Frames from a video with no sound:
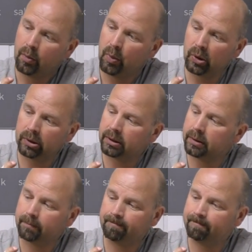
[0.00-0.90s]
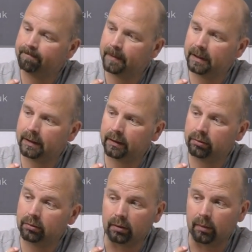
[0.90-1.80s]
But,
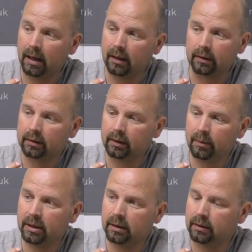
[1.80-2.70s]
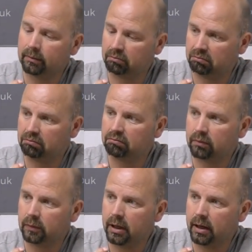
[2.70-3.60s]
oh man, I mean,
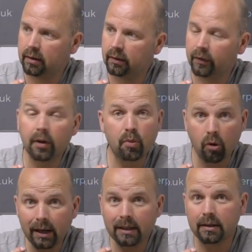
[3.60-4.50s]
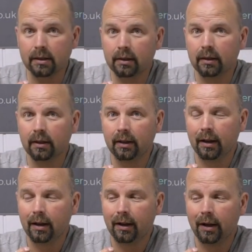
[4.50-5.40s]
yeah, for the price
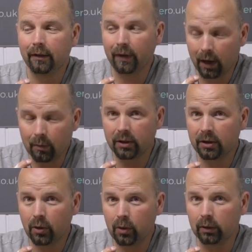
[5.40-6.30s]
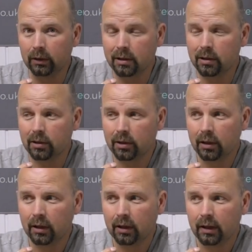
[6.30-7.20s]
and for how much it holds,
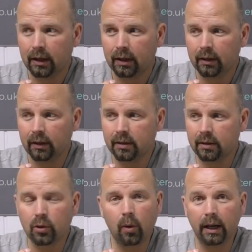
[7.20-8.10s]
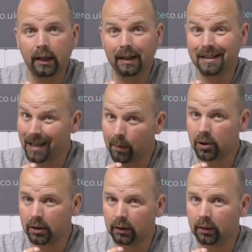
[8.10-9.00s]
this is quite an
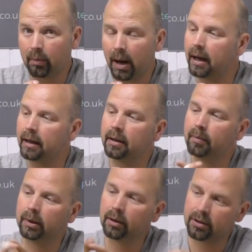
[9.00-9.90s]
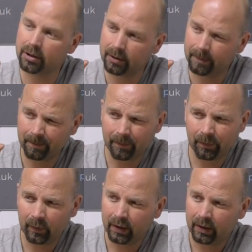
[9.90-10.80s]
exceptional buy. Plus,
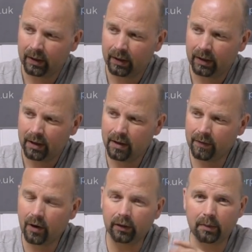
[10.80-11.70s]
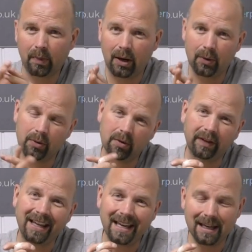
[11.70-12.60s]
you've got the power of
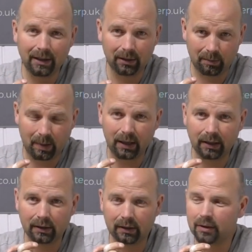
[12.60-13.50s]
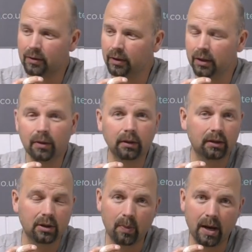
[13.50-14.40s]
Hagen behind it, so you know that
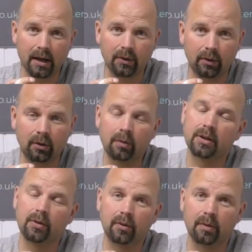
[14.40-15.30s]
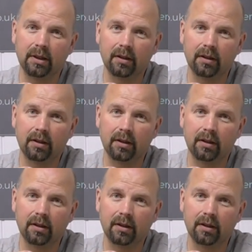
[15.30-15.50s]
the spares are always going to be